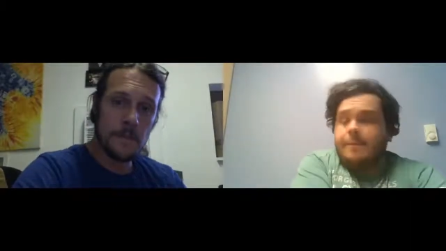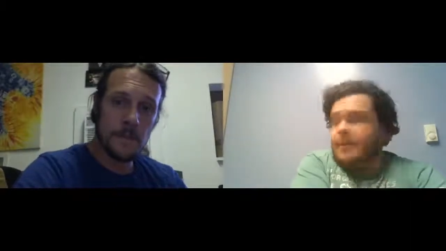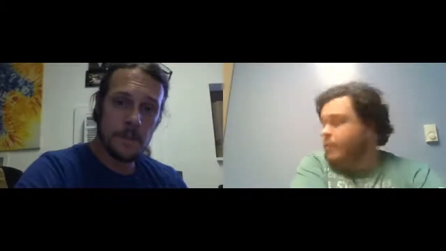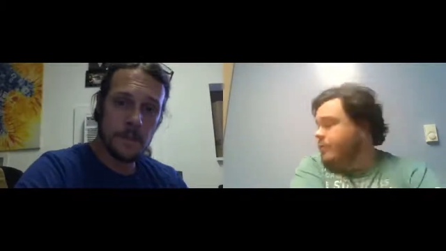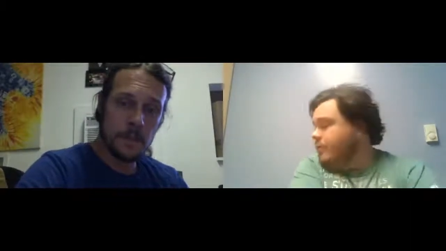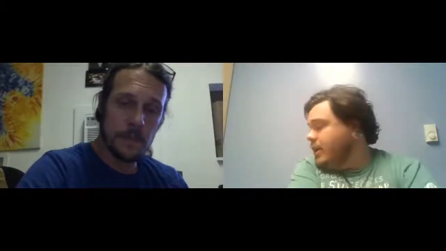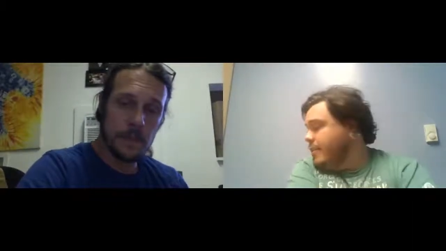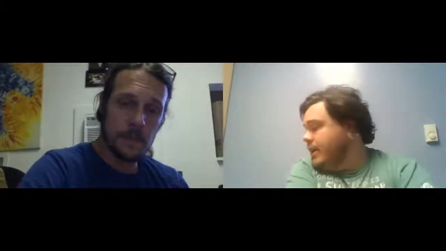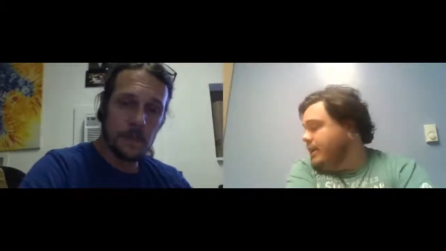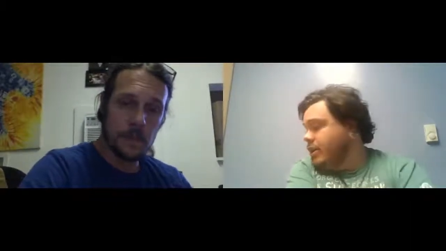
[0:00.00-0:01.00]
Speaker 1: And when we're
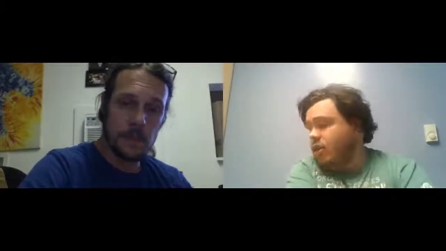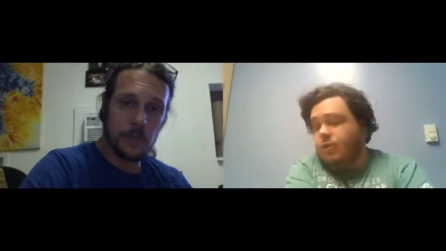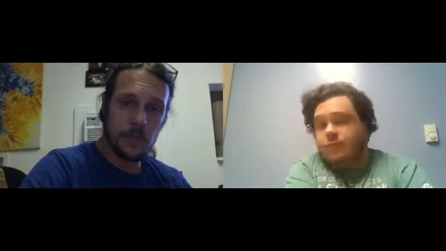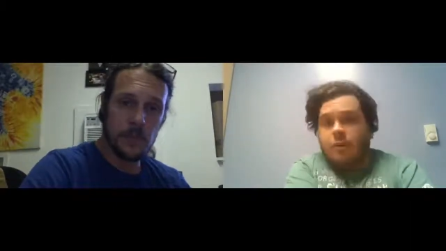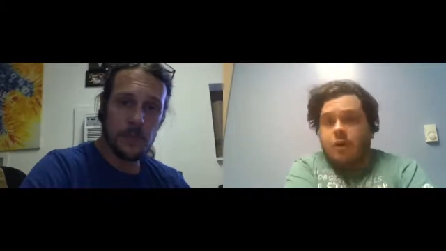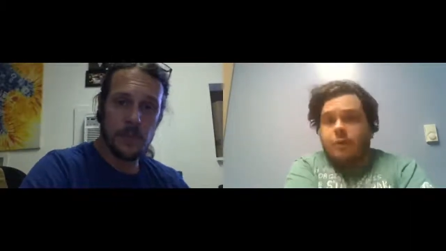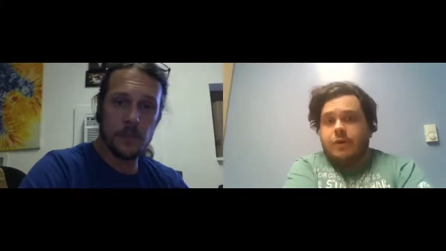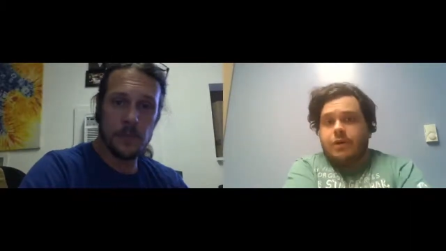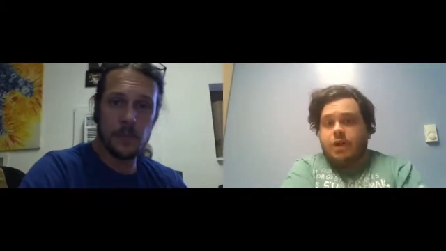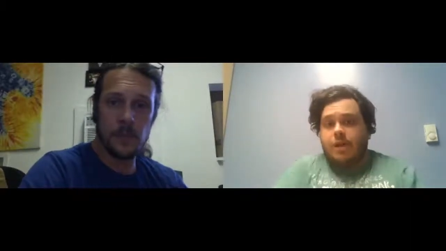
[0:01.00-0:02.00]
coming into Q4, when
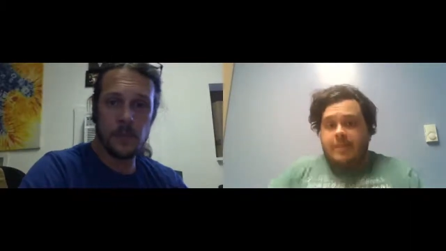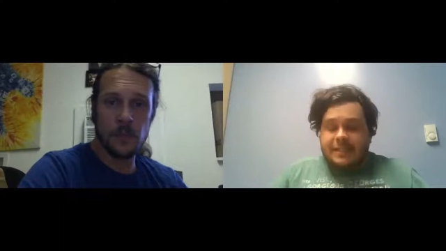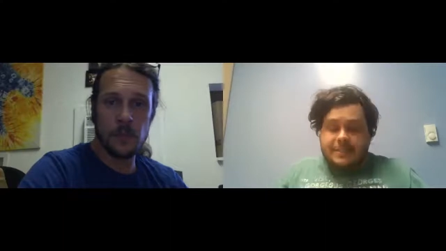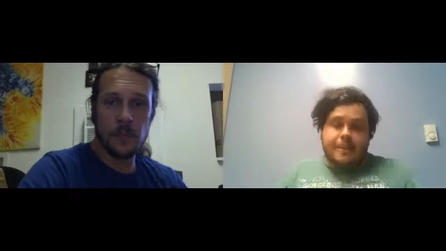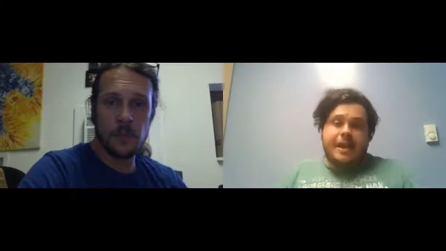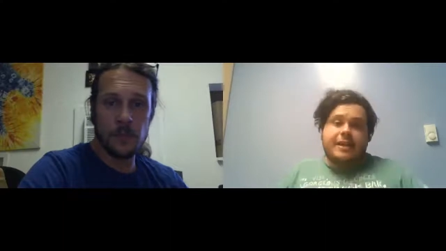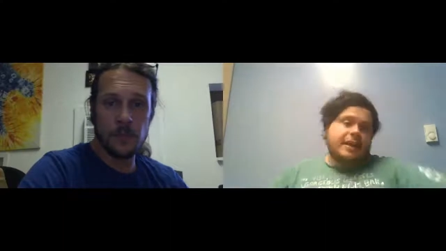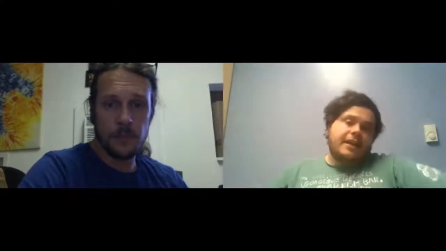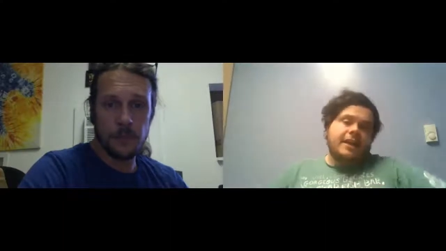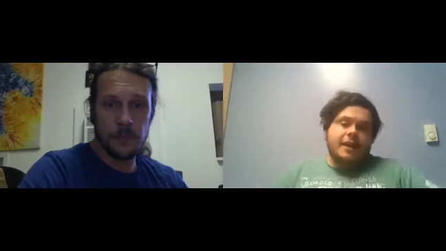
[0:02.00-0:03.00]
you're going to be
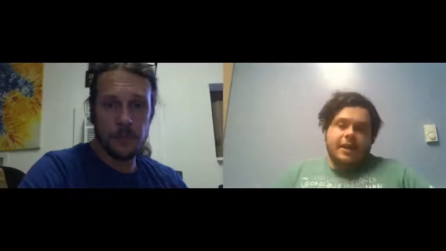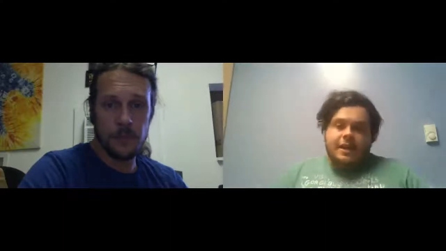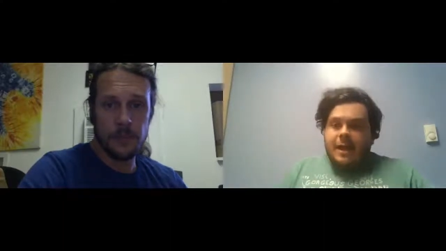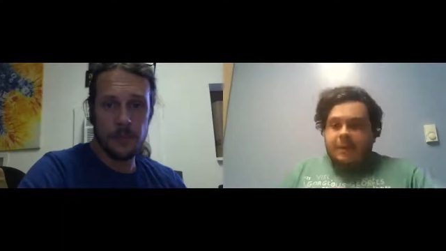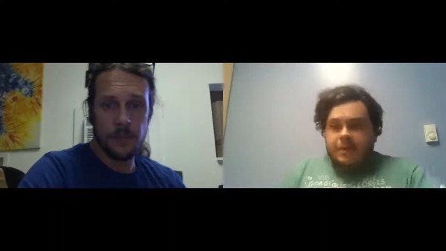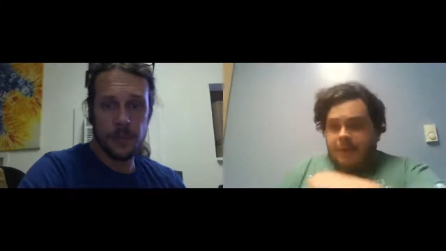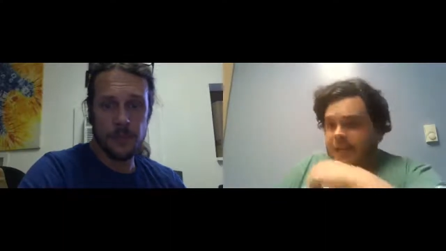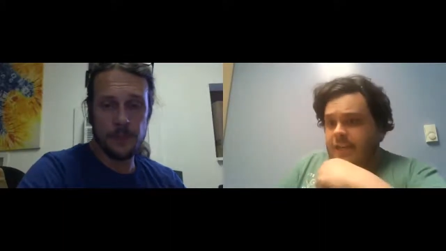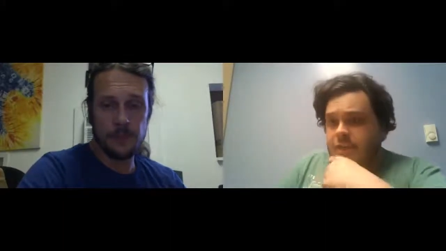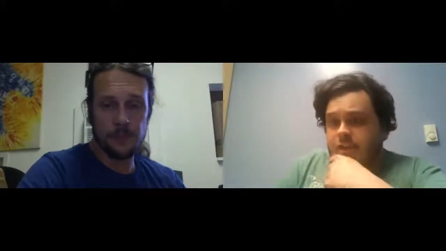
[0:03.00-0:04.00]
spending that much
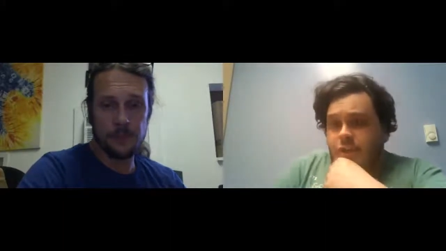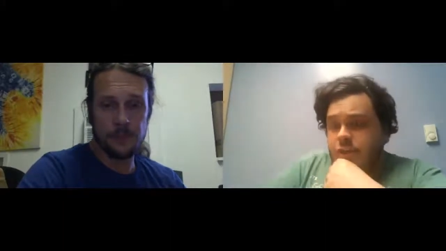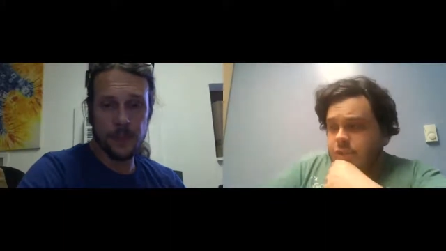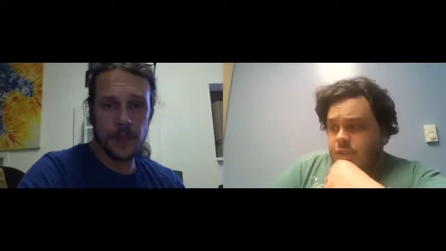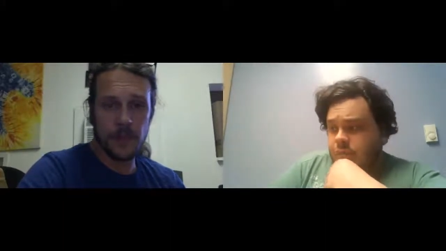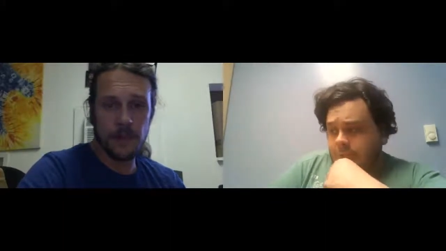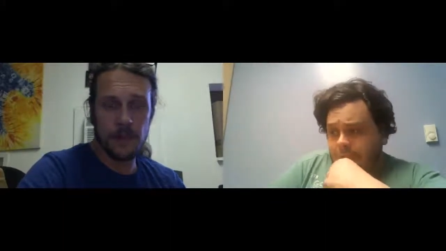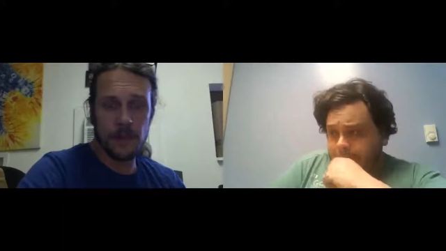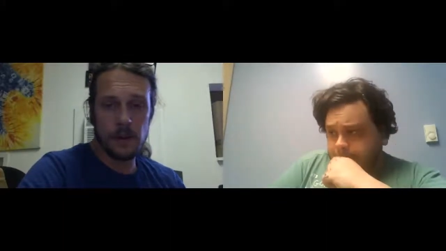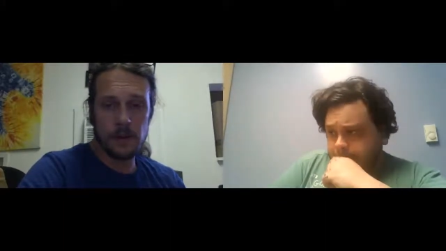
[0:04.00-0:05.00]
money, there's also
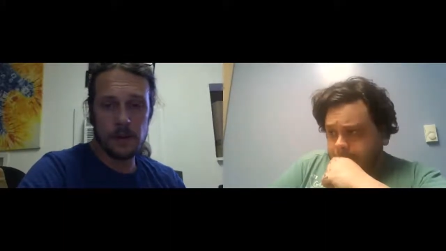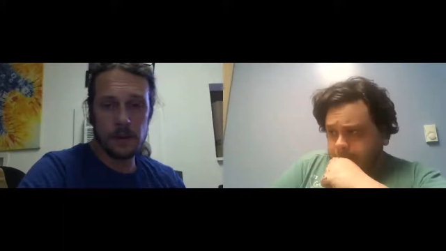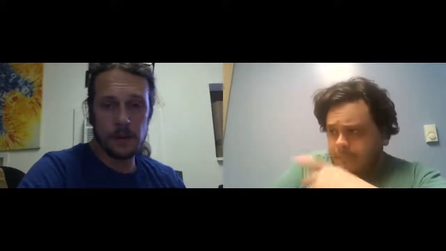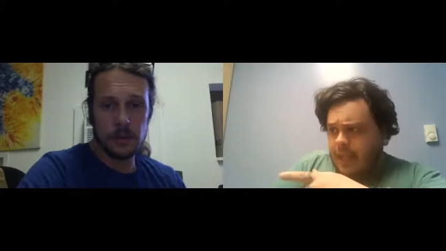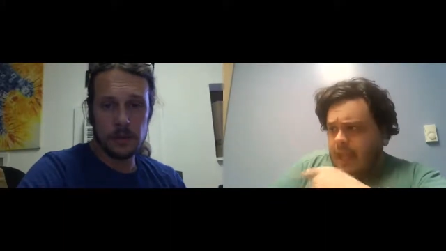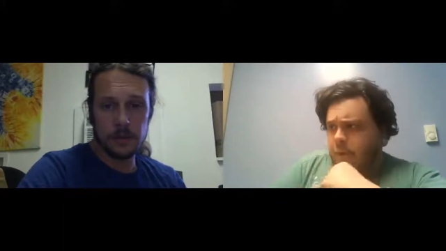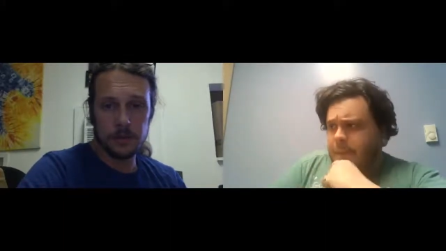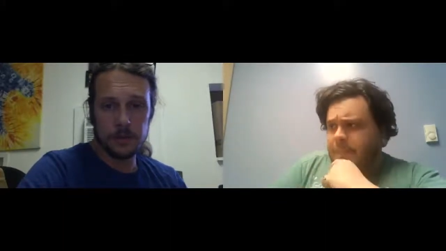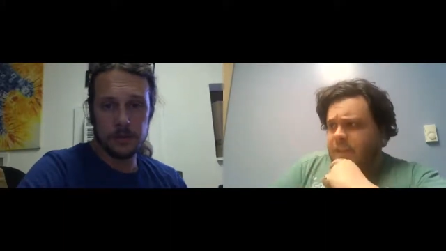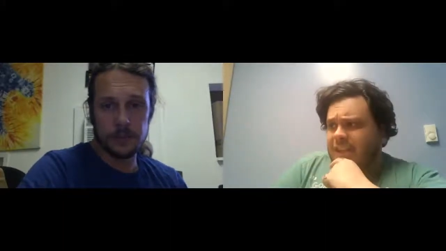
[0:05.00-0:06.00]
I
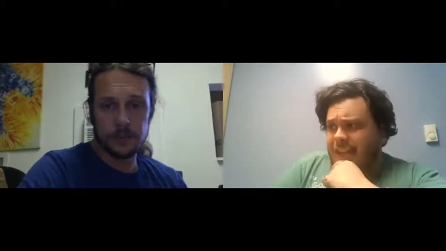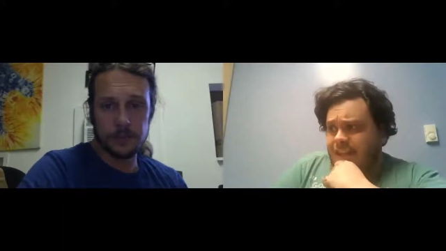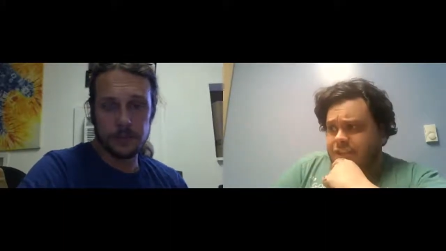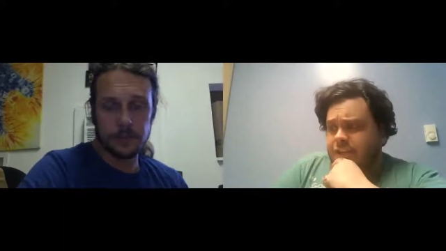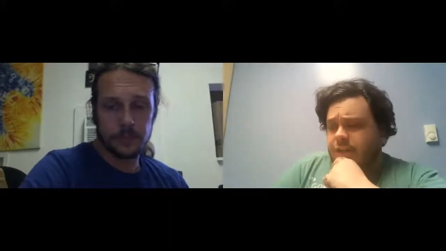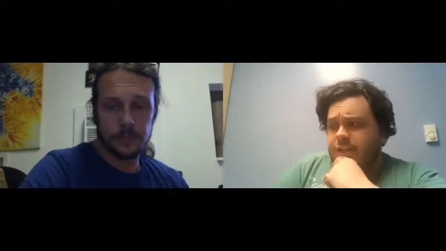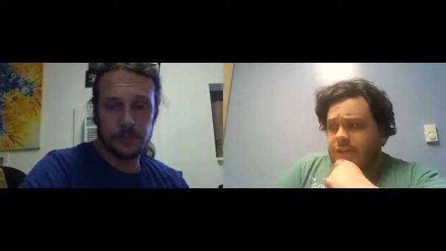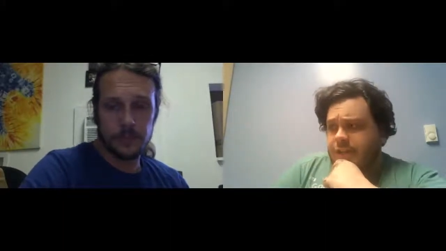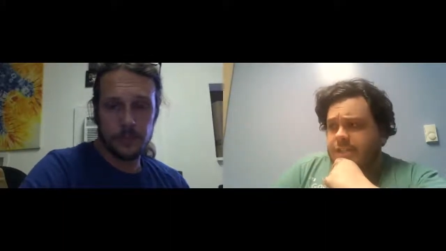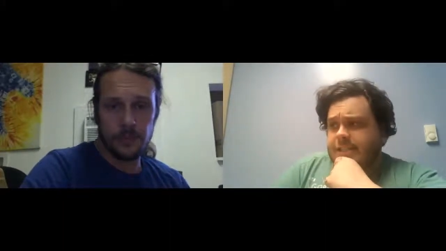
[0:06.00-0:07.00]
remember last year
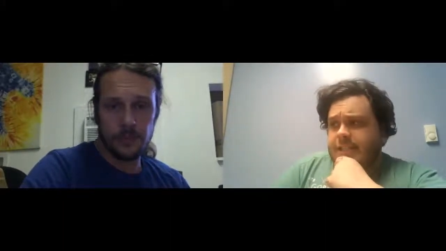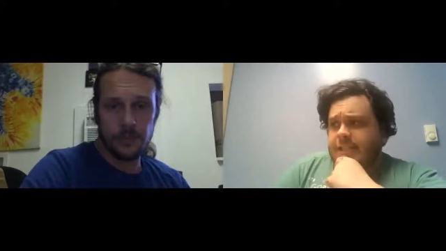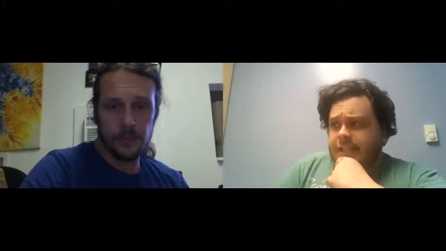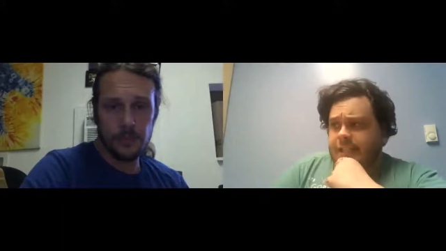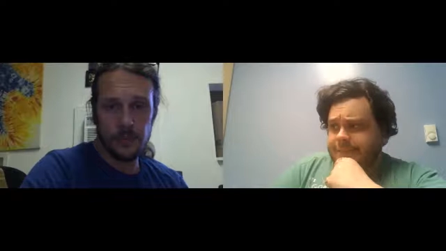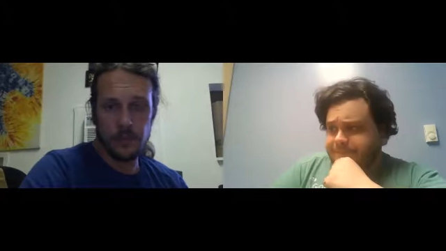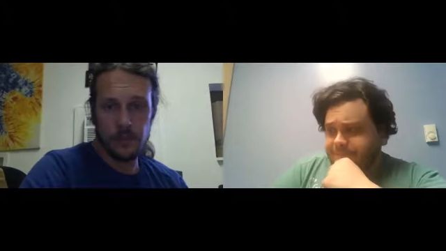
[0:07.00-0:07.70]
very distinctly.